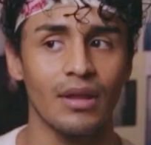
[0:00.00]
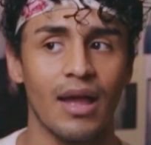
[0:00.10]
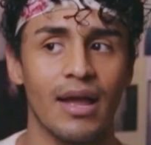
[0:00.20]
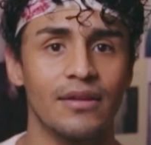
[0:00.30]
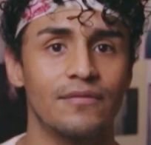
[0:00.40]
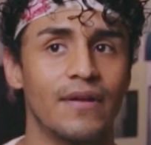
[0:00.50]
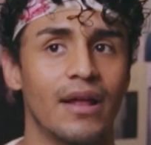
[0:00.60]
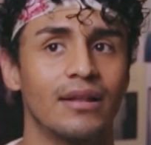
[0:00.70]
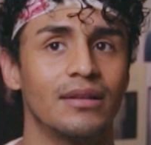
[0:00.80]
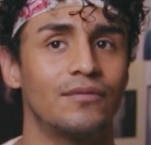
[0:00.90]
I
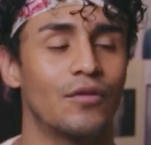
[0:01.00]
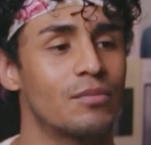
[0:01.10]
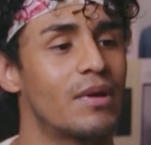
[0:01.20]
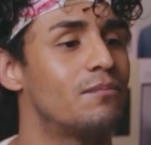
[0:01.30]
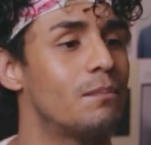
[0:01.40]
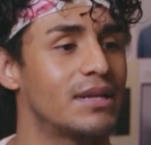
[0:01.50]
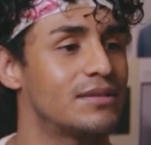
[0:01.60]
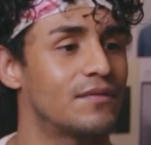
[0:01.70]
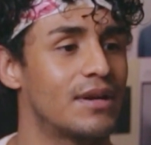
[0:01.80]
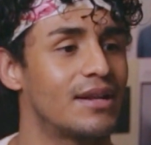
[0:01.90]
fell for my
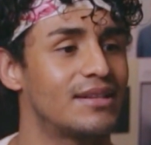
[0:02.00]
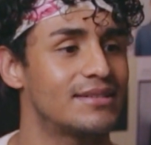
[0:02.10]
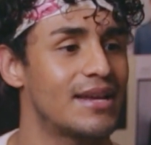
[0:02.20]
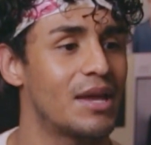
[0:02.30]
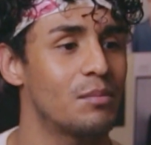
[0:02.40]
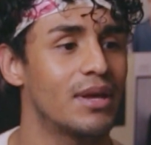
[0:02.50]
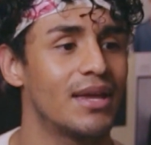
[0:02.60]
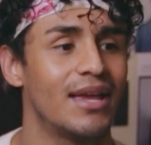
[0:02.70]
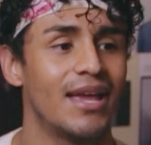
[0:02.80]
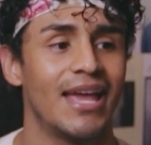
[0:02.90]
best friend at the time.
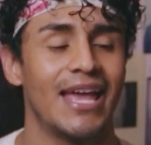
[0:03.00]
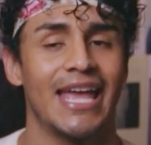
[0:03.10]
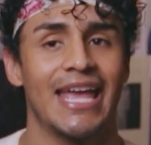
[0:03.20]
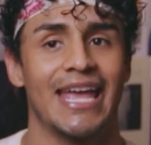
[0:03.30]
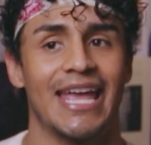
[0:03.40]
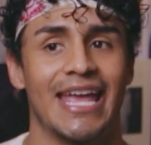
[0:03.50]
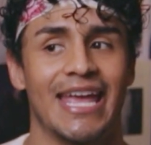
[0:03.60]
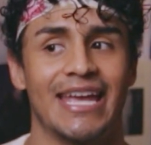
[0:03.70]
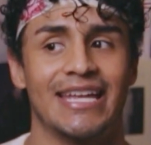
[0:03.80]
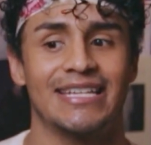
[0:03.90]

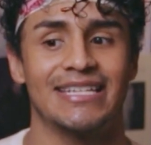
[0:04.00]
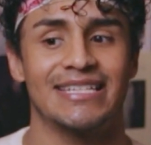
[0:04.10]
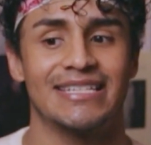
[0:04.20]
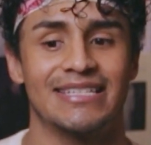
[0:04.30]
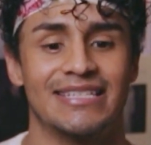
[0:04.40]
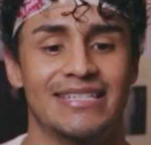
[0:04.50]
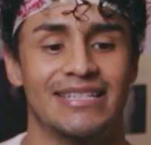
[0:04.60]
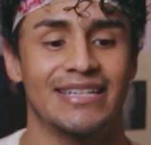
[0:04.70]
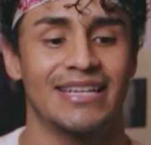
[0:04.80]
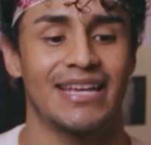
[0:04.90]
And
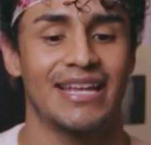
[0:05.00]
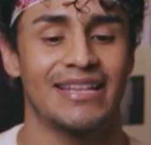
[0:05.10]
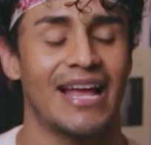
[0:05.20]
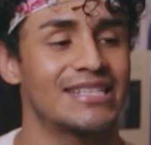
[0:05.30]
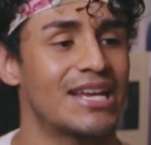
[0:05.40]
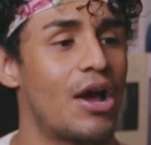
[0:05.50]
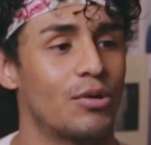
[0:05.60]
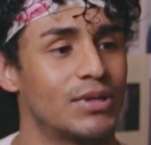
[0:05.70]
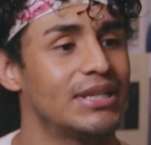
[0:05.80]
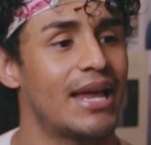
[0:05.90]
that's how I
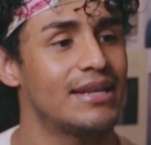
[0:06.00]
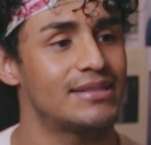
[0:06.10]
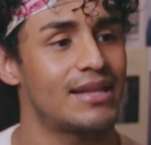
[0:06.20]
realized